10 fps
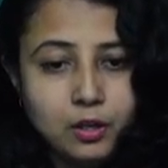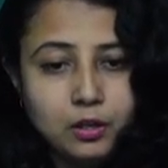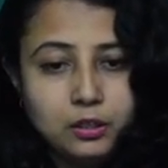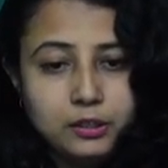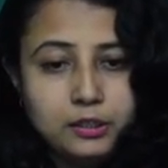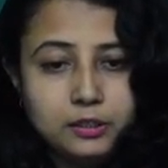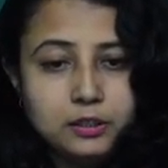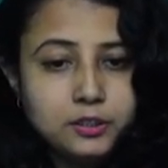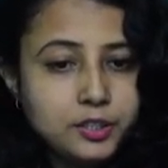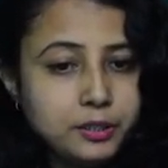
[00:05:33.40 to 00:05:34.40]
Here
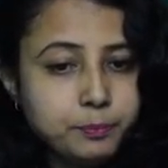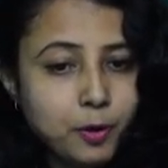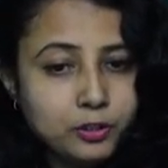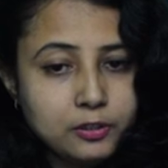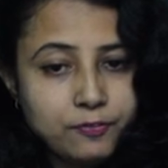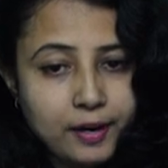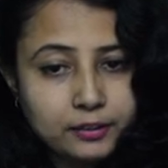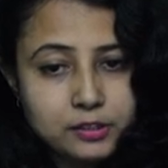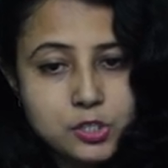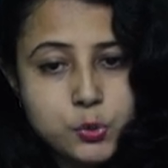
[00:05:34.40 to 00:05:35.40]
three important
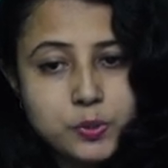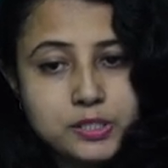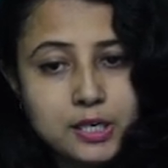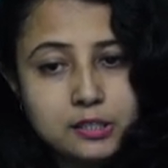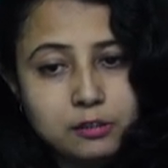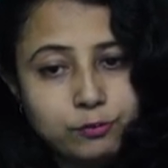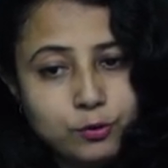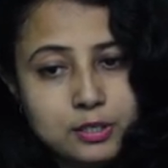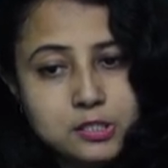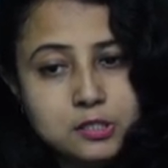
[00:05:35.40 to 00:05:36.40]
factors which can
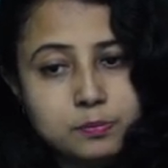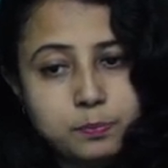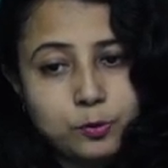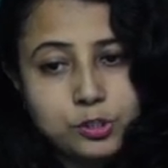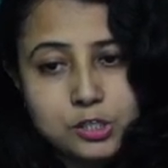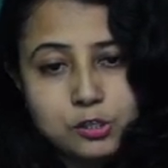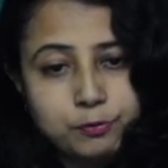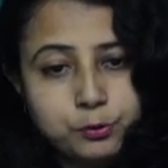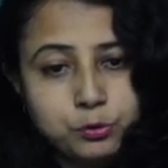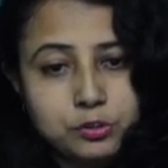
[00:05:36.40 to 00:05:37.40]
influence process of
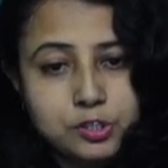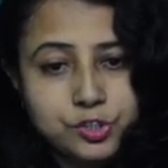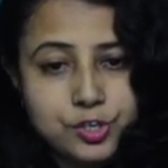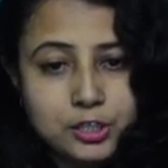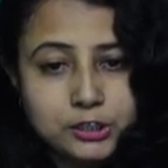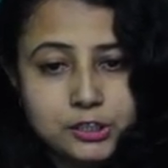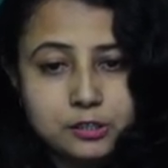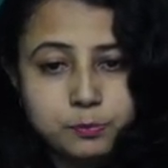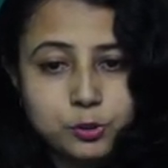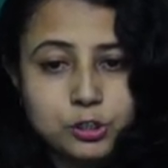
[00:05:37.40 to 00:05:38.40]
tooth destruction in
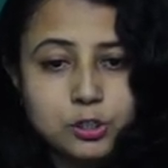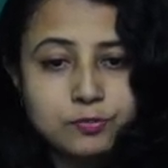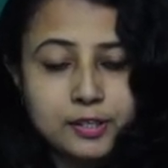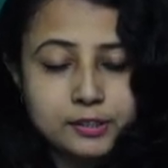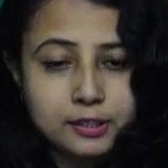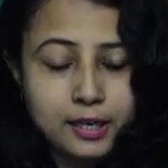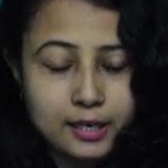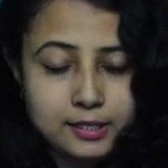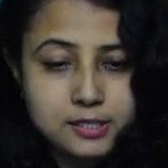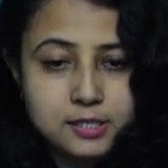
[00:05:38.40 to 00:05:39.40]
process of dental
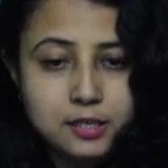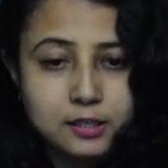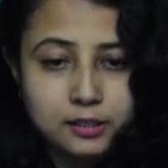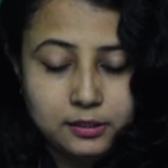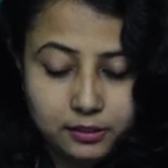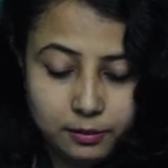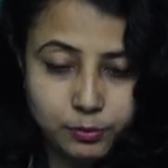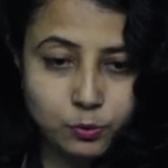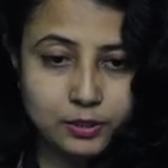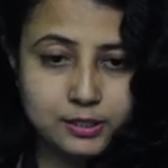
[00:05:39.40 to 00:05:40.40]
caries. Number
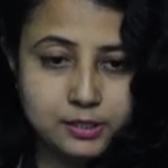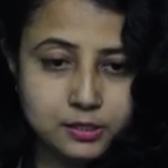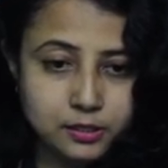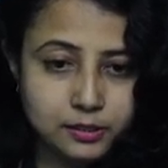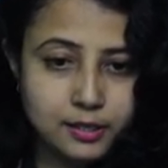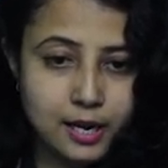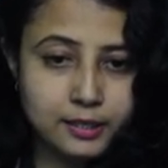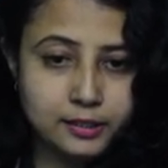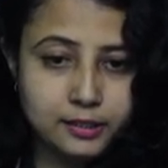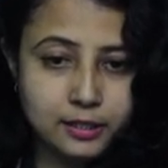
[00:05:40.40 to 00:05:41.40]
one is
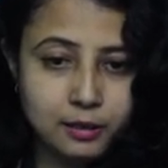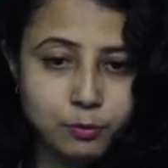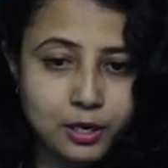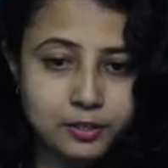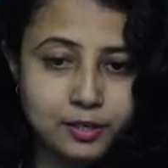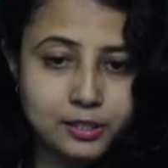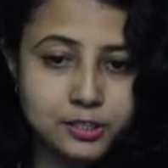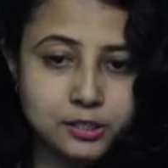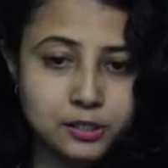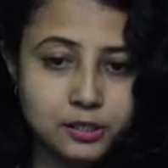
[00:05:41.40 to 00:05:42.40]
dietary
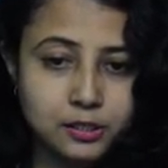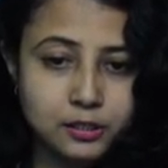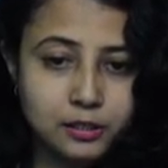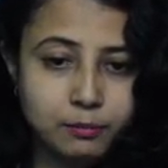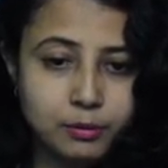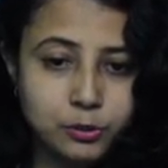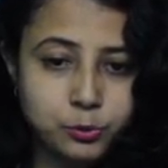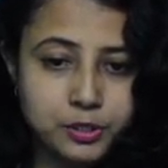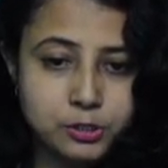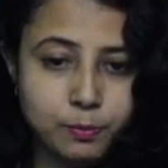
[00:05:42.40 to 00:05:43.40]
carbohydrates. Number two
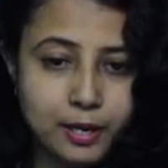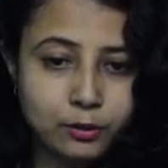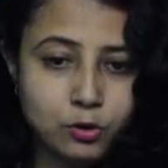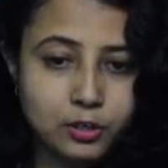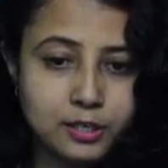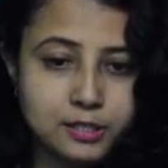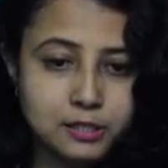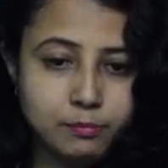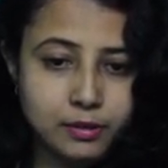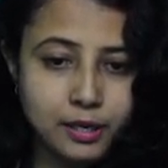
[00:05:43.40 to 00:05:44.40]
is
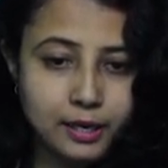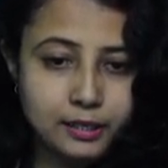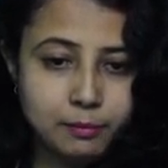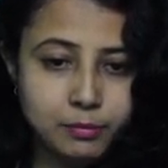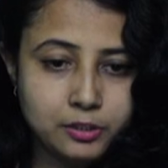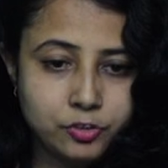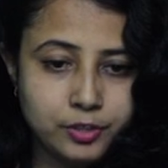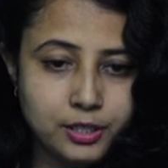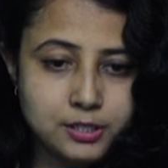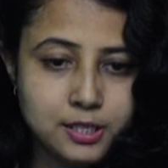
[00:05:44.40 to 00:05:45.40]
microorganism and number three
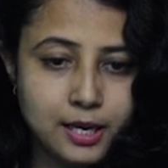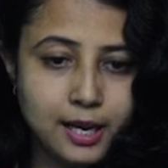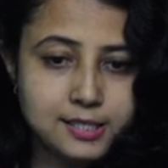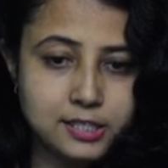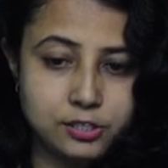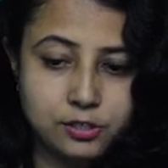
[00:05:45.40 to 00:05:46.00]
is acid.